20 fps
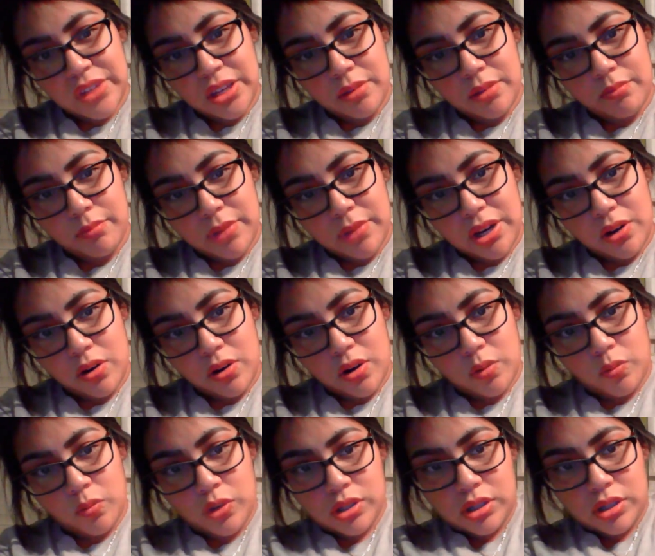my arm
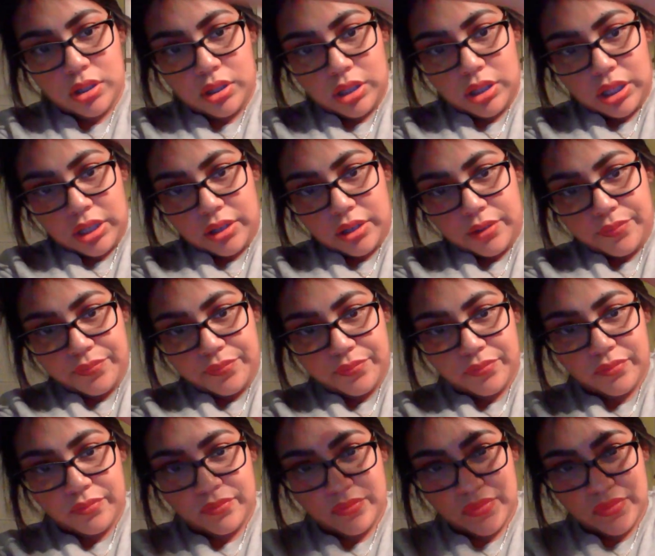wasn't like,
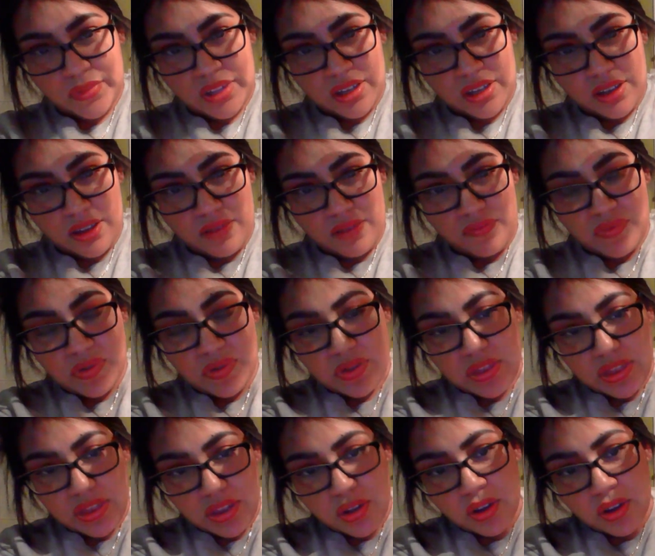
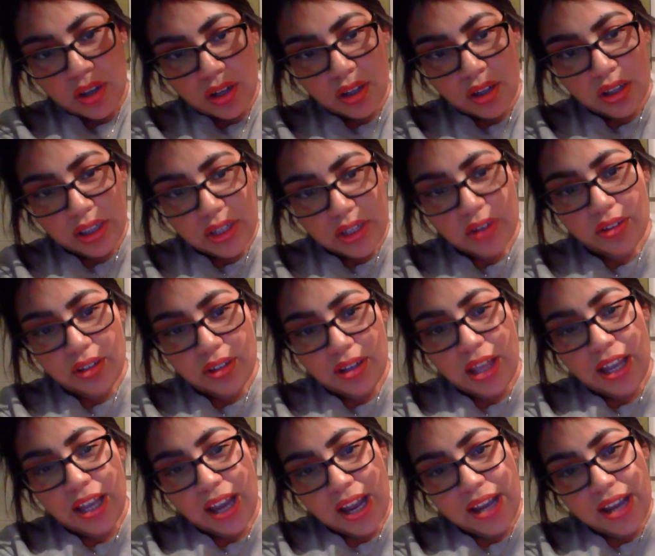you can clearly,
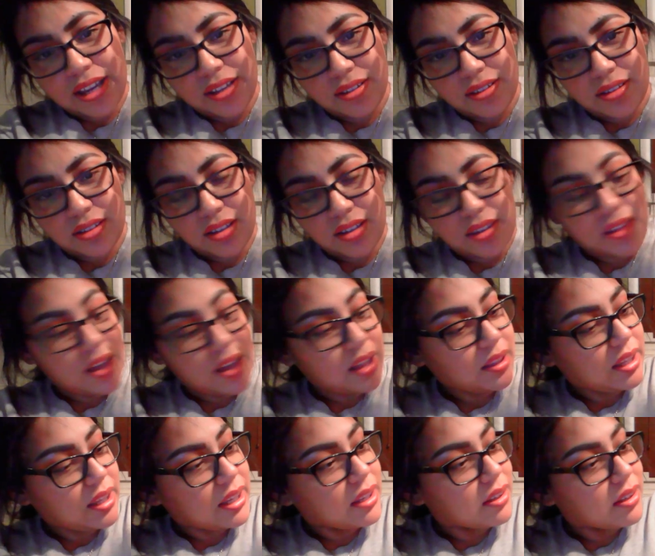like I can see that.
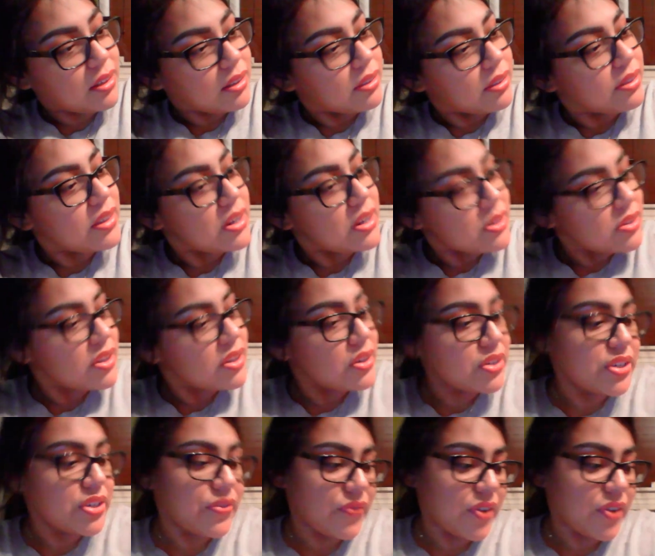Like they're
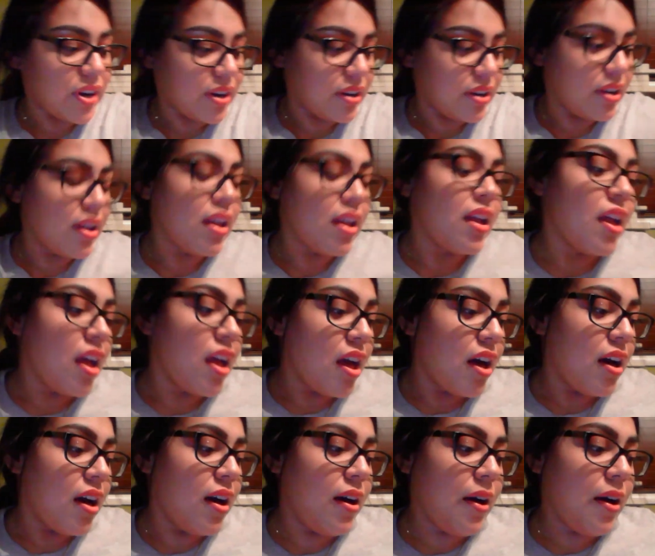different.
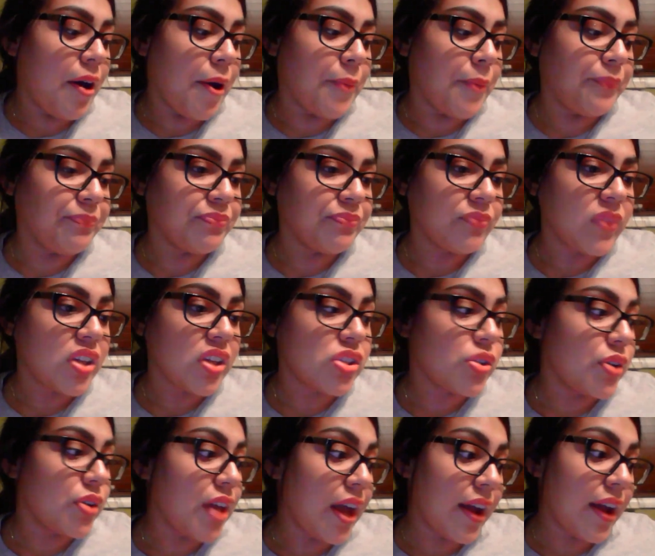So
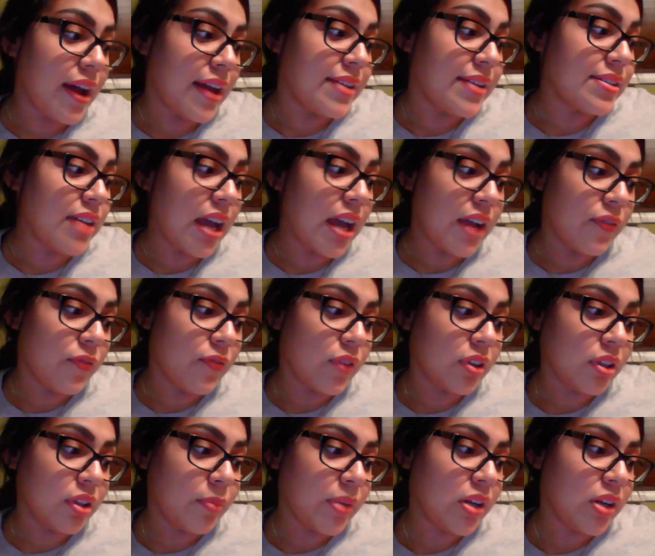yeah, guys, I've
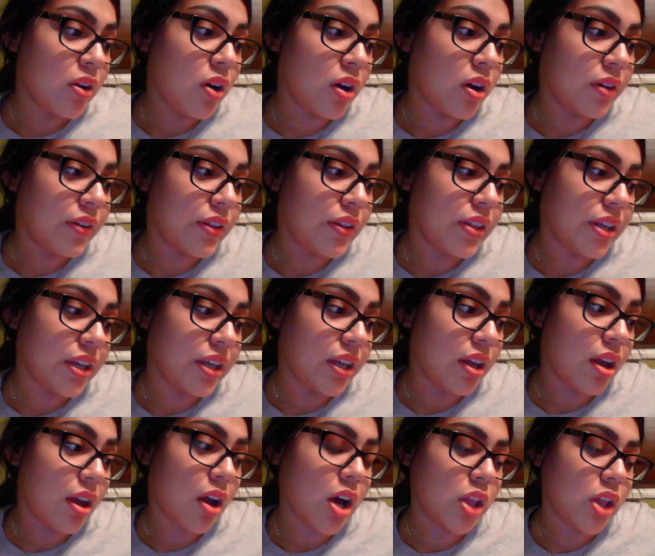really been on the
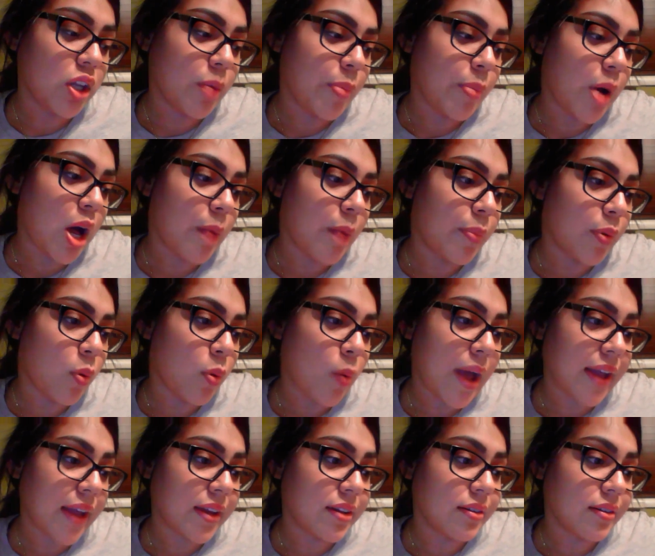Colourpop
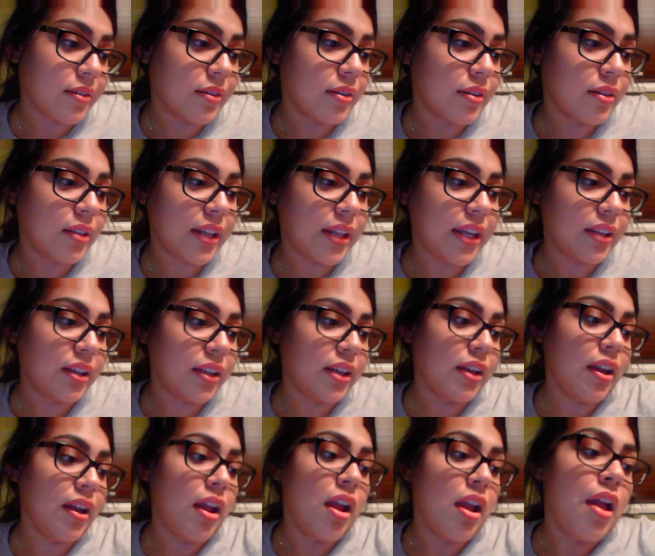wagon
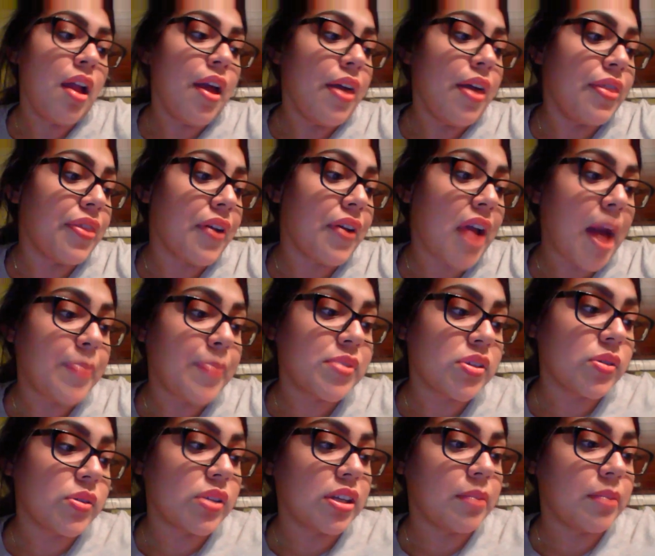lately. They're
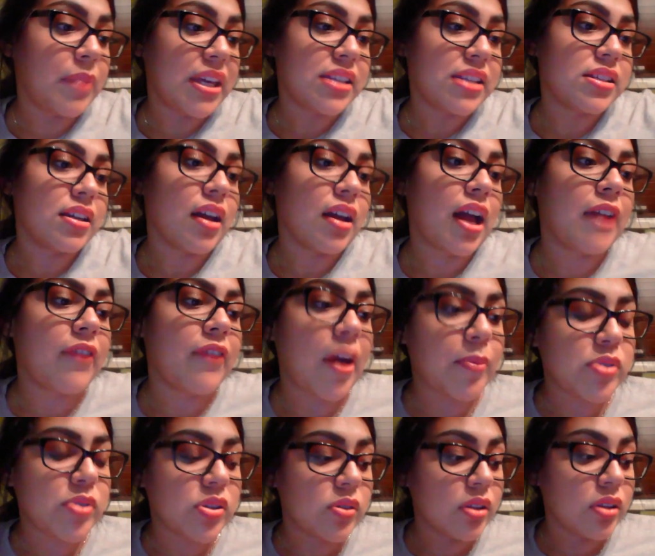absolutely amazing. I've
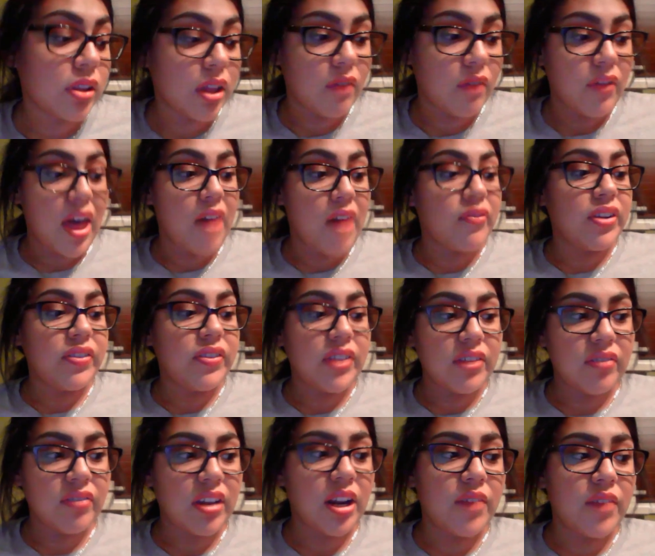absolutely loved everything
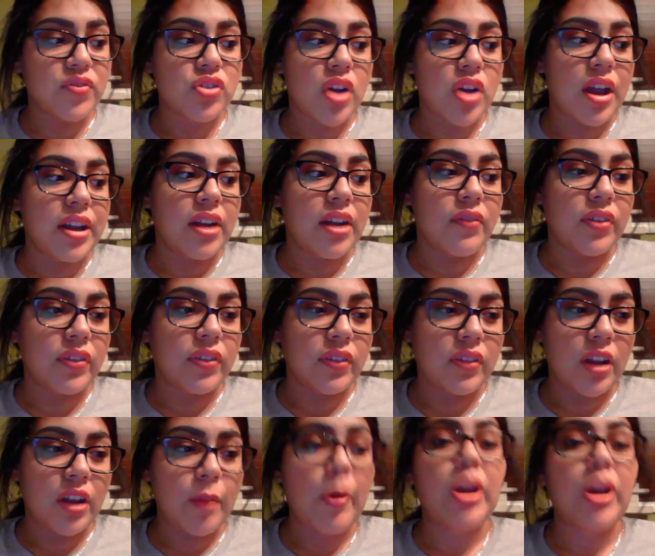that I've tried, everything that
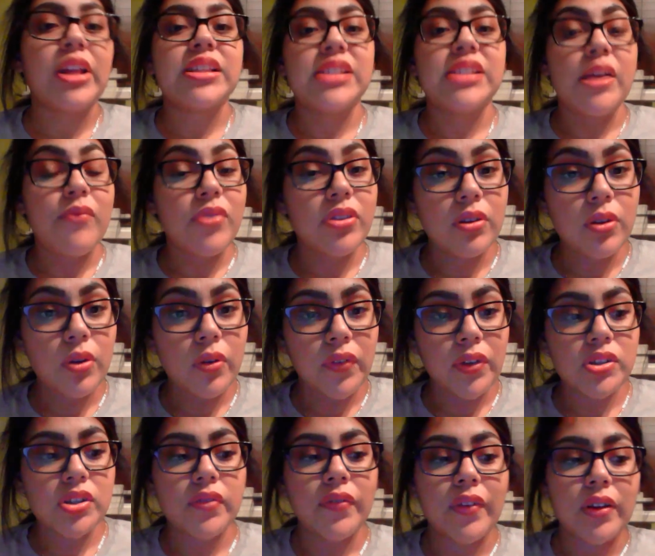I bought, except for the No
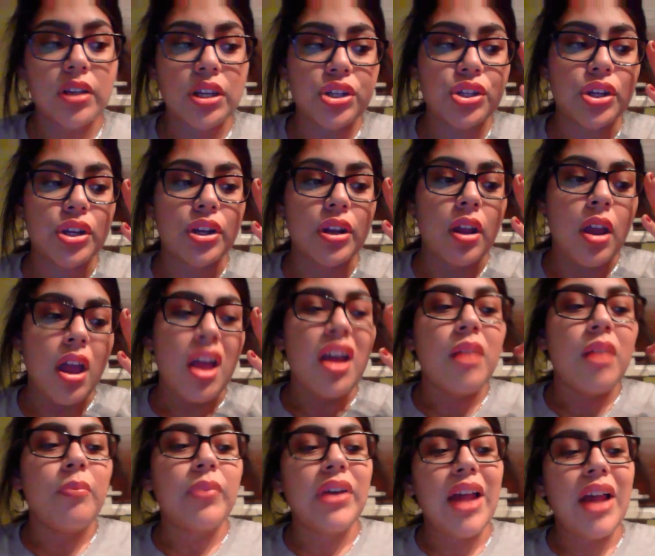Filter foundation.
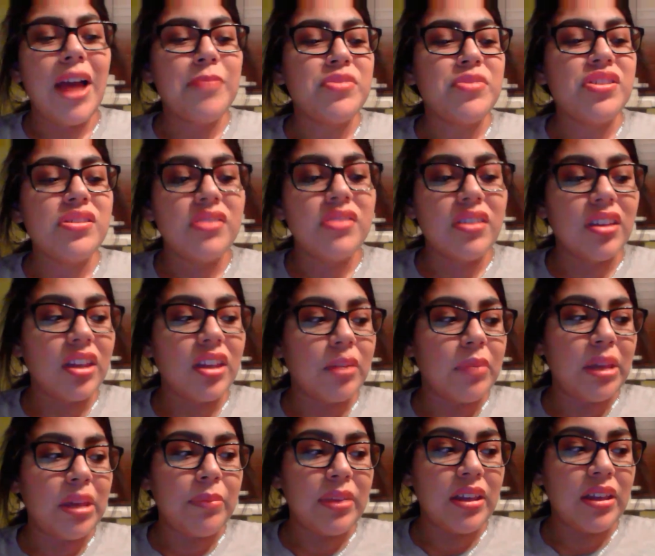But I'm just thinking
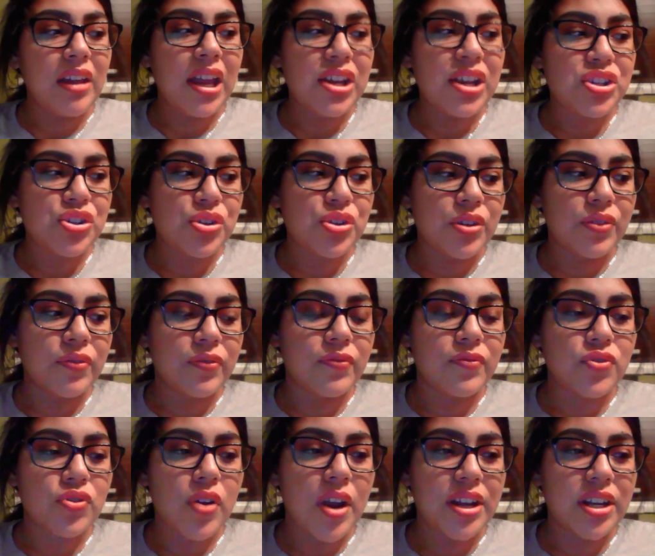maybe I should have
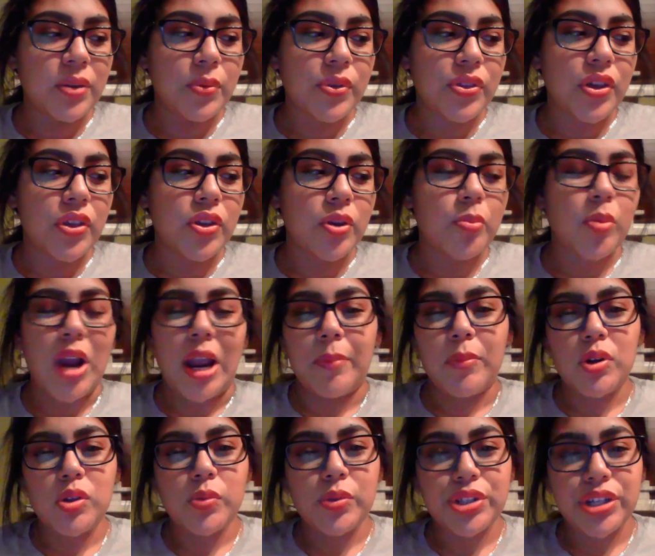tried it with other
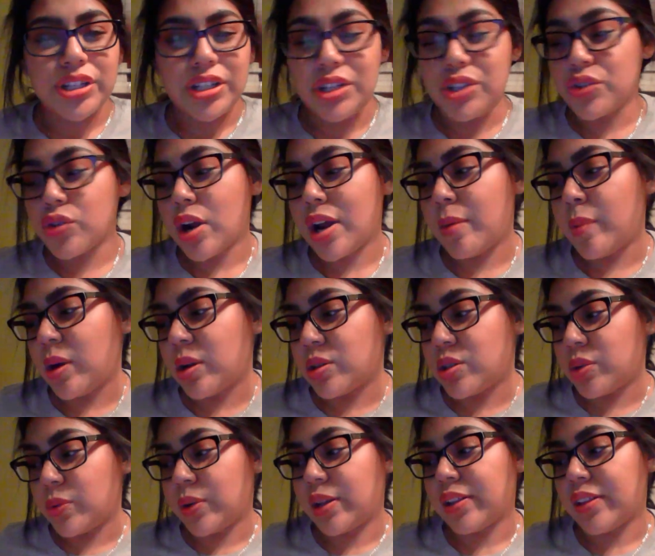primers, which I didn't try about
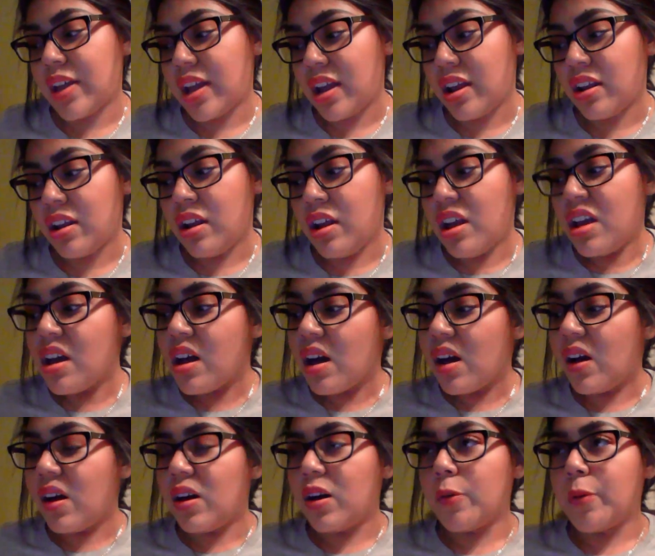doing that.
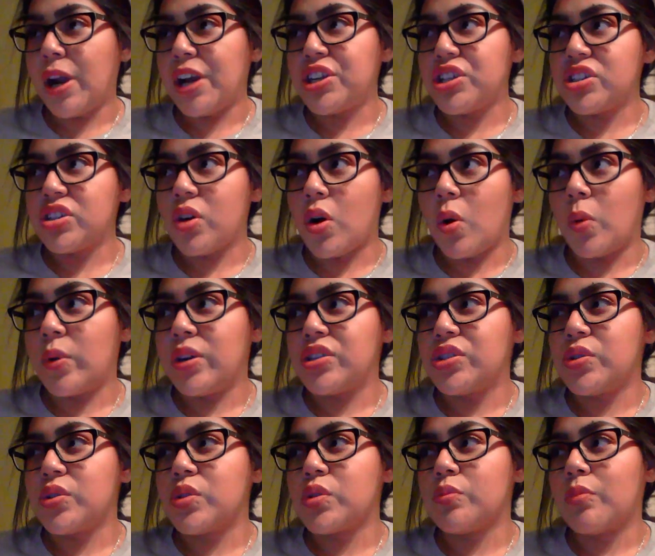I just always
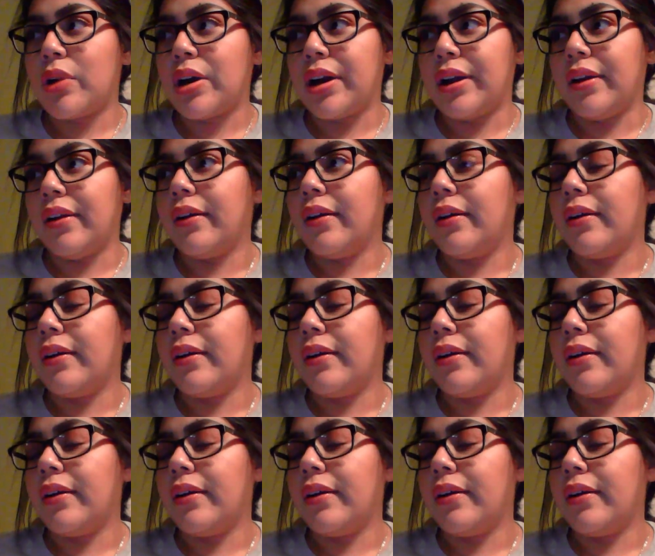use my,